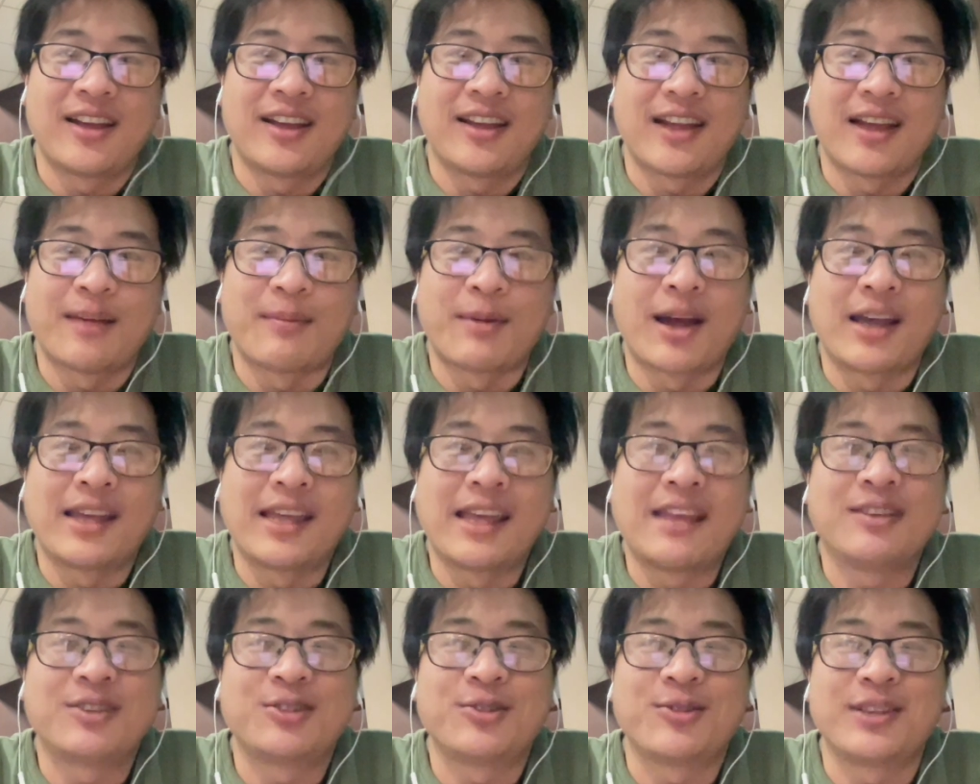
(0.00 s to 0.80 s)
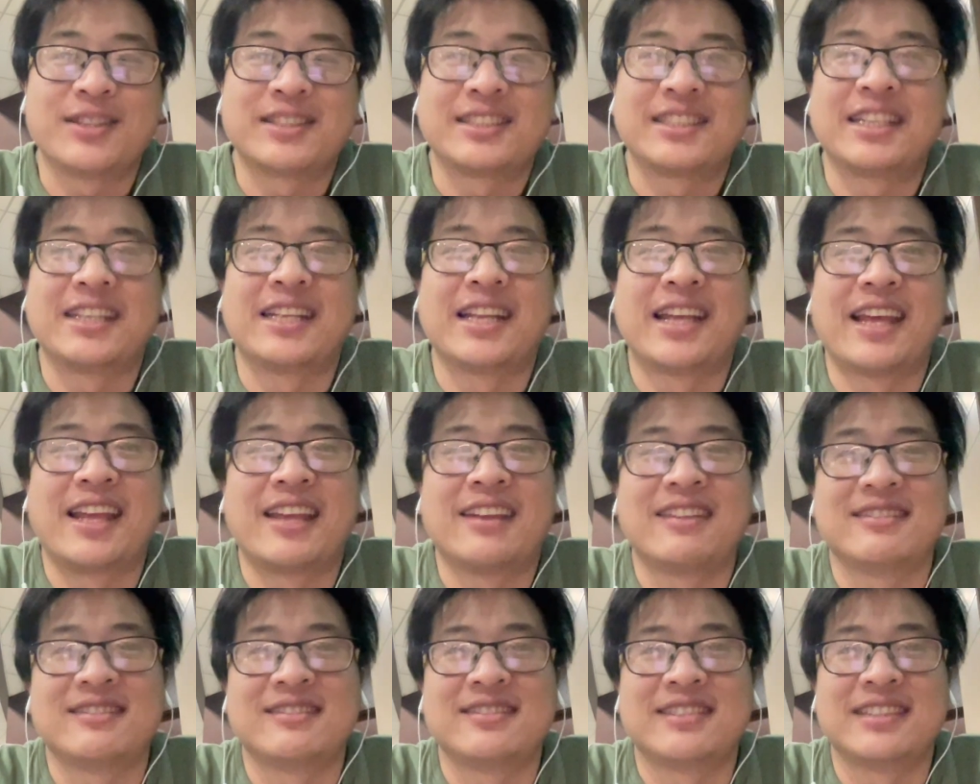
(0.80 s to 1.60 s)
am I interested
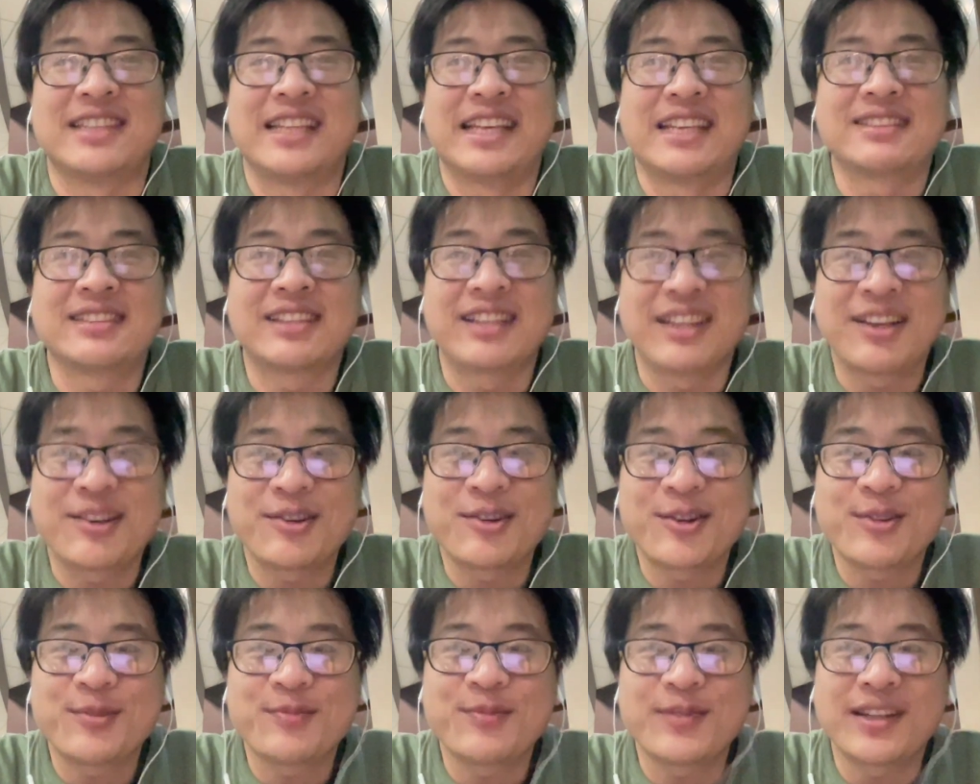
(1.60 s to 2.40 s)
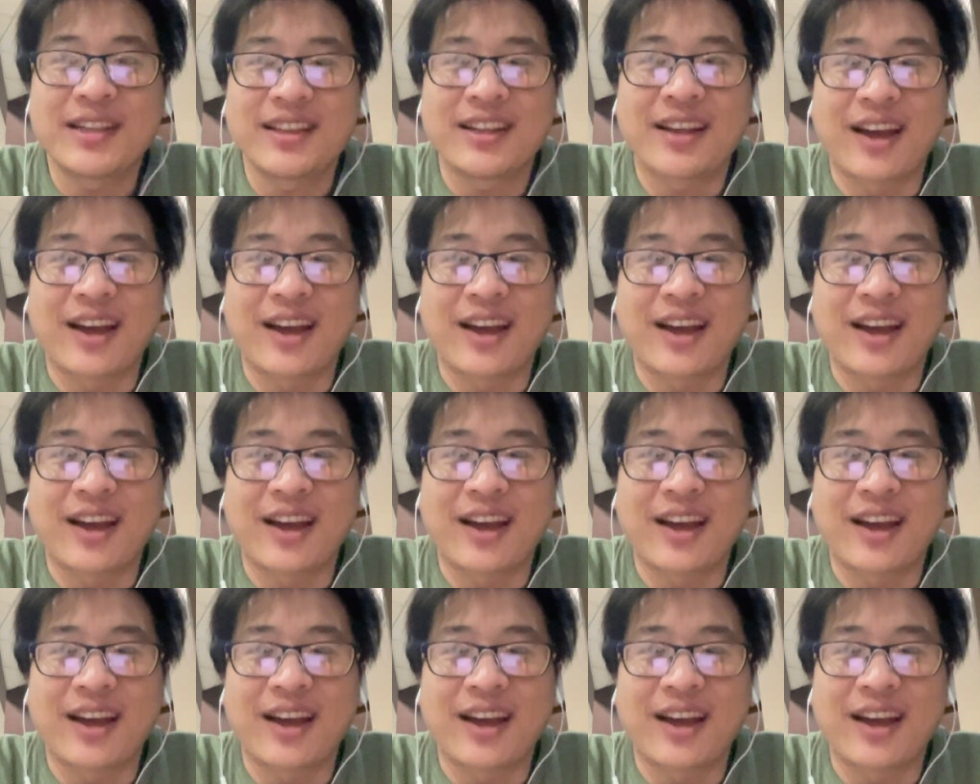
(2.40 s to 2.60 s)
in this theorem?